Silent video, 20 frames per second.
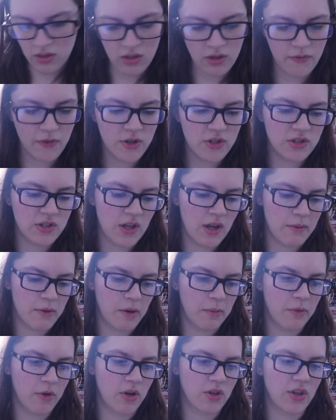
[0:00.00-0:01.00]
the first
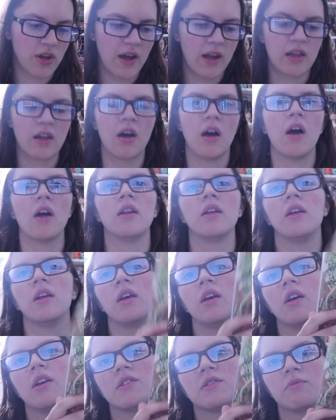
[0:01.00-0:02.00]
library book that I got
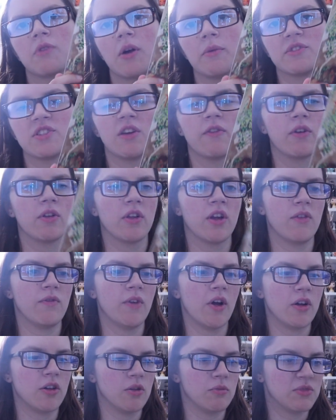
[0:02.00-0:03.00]
is Promise Neverland
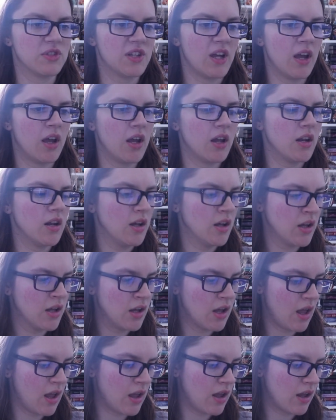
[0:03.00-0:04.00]
Volume 10,
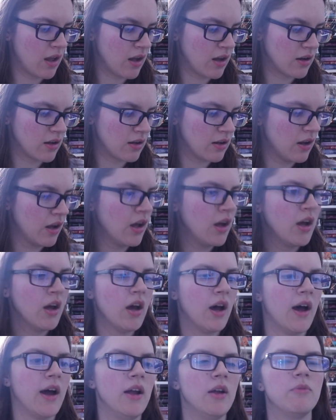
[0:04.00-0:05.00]
and
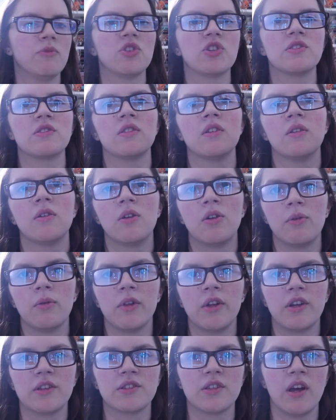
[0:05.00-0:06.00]
I'm just
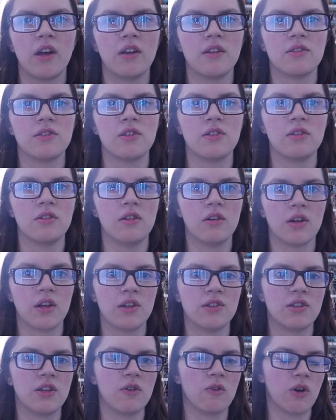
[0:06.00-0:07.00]
really excited to
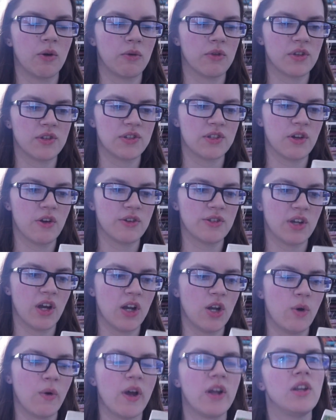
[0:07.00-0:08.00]
continue on with the series.
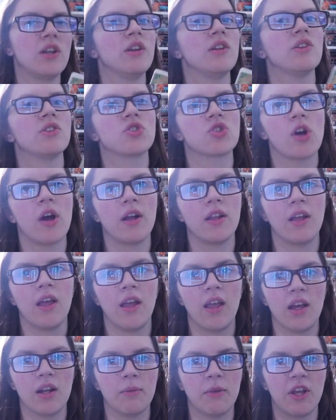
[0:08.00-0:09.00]
I know I need to try
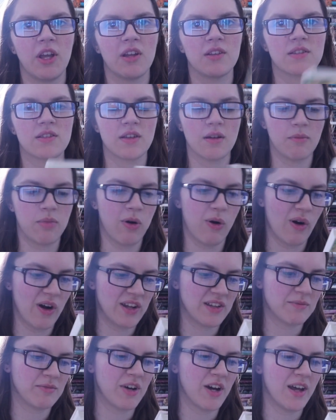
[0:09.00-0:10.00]
the anime at some
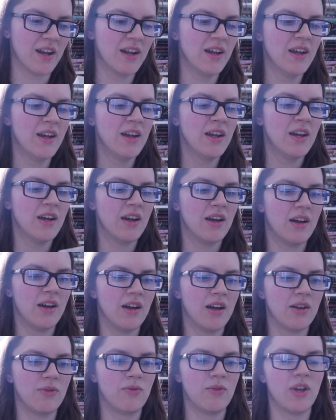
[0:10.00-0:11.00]
point, but
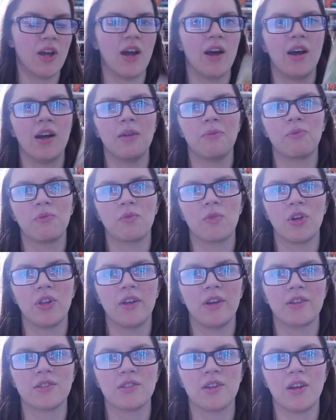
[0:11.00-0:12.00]
uh, yeah, I'm
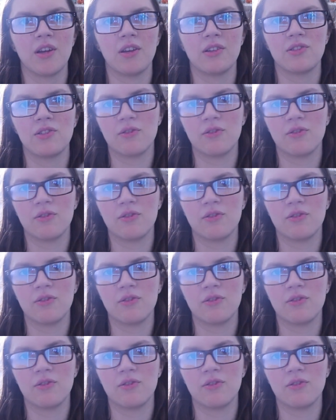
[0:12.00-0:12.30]
really excited